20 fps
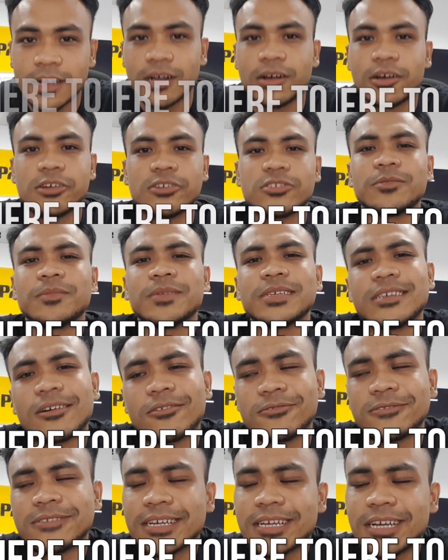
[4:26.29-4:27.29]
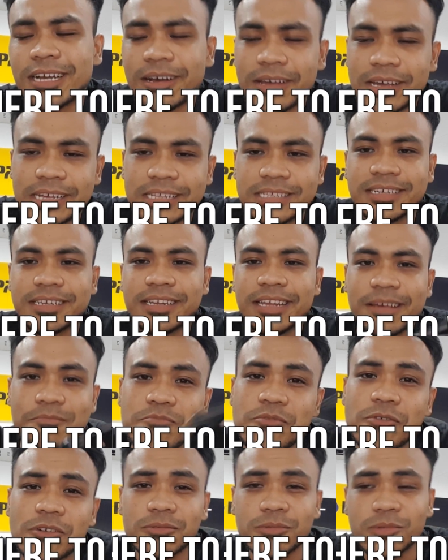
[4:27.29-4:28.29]
Alright, so macam aku cakap, it's an
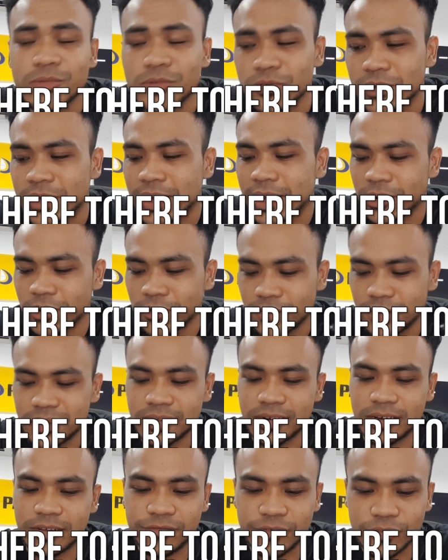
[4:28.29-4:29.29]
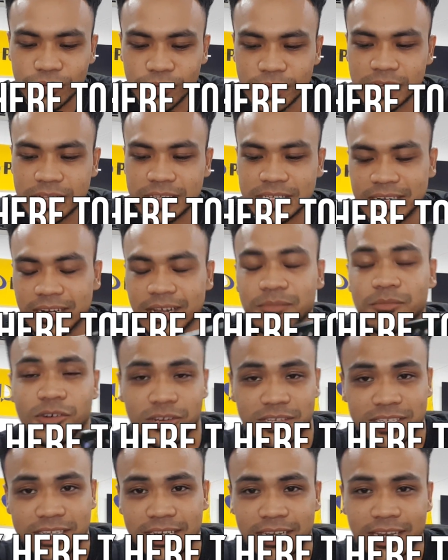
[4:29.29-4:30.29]
impromptu kind of a review, it's an
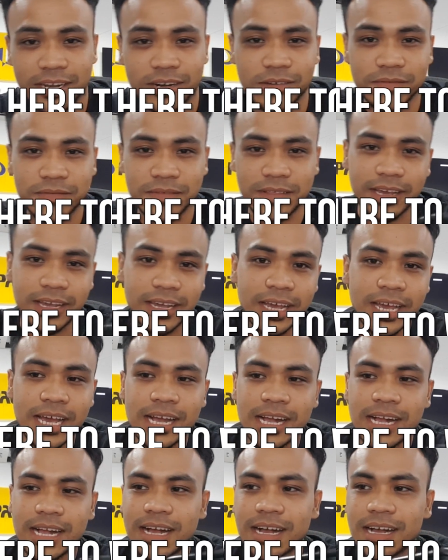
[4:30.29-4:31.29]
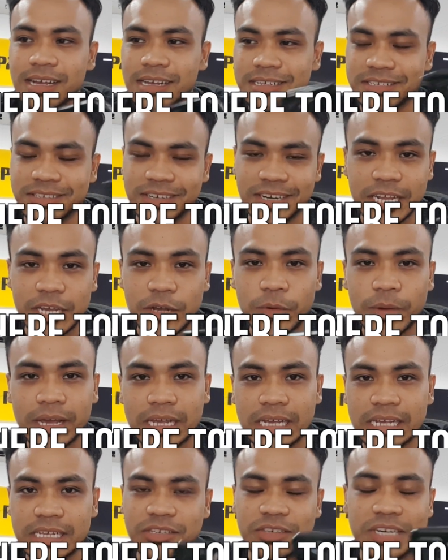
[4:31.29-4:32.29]
unboxing kind of thing. It's really
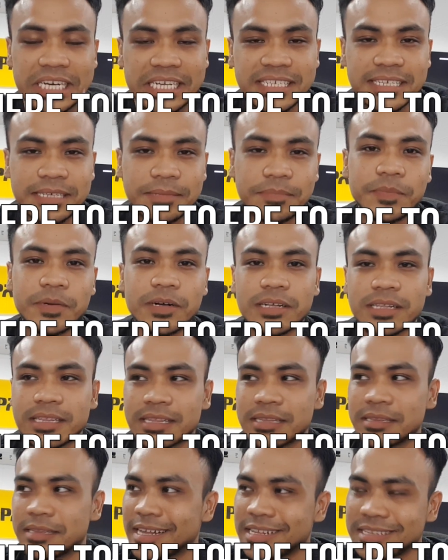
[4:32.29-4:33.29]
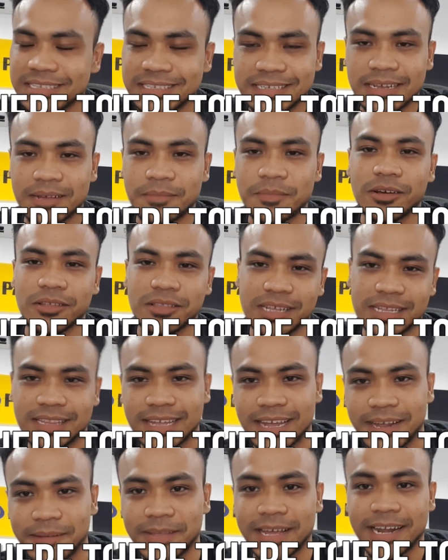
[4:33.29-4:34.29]
quick, it's really simple. That's about the
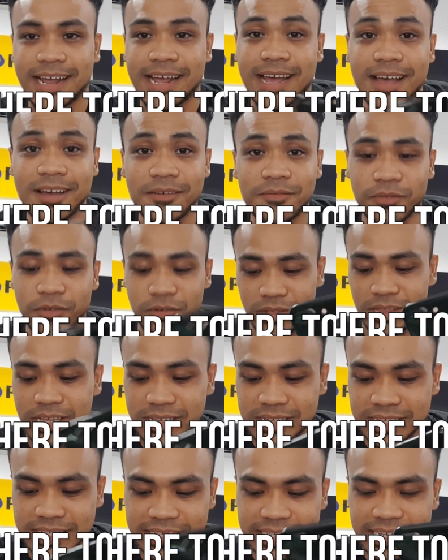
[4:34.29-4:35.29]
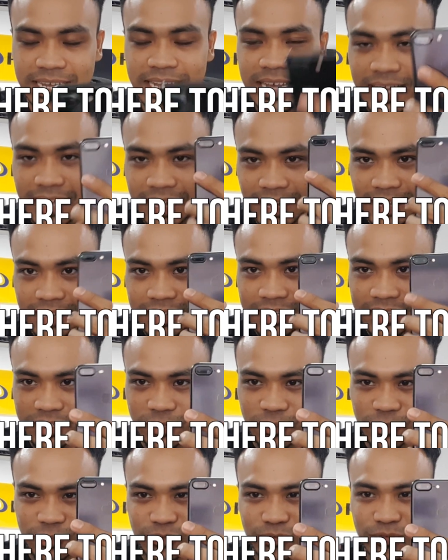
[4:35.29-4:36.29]
time that I have for this,
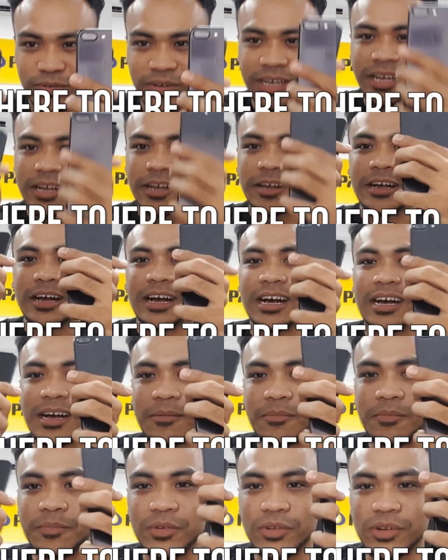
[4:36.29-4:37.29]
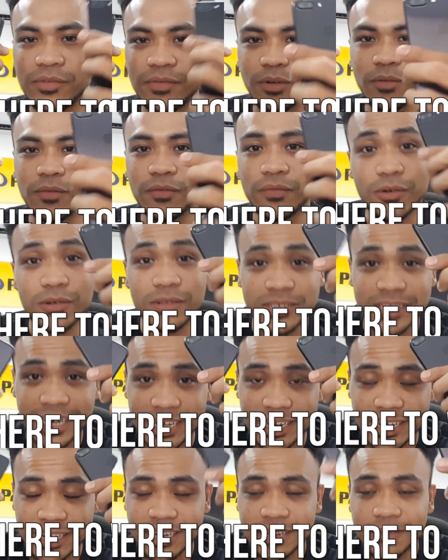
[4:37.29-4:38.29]
these two beautiful phones
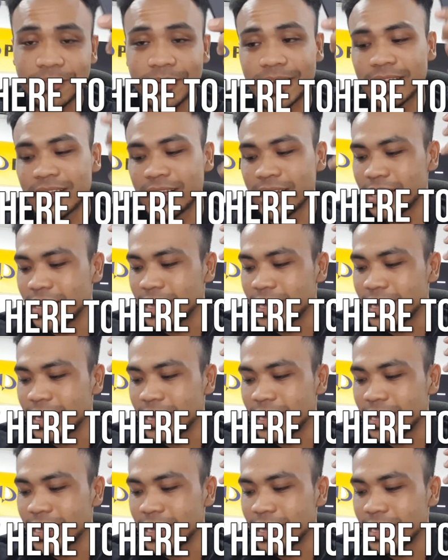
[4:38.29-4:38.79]
right here. But